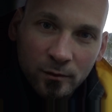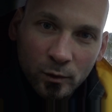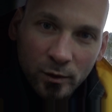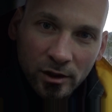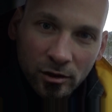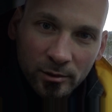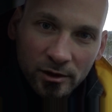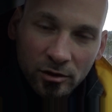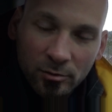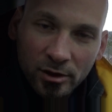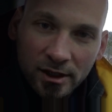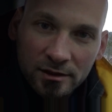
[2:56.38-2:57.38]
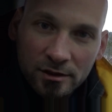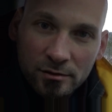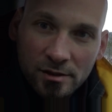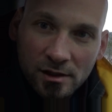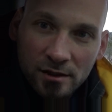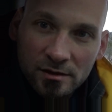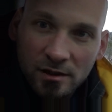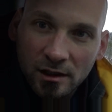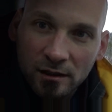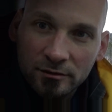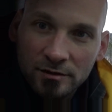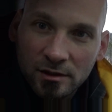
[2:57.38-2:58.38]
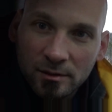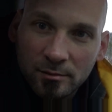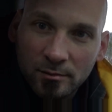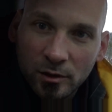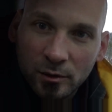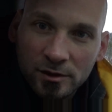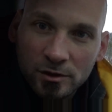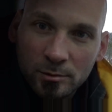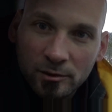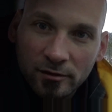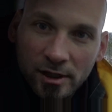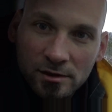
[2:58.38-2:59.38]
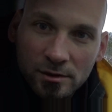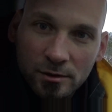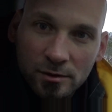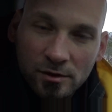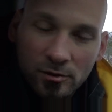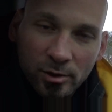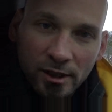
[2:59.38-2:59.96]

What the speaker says: We normally don't plant the trees ourselves, but we supervise crews of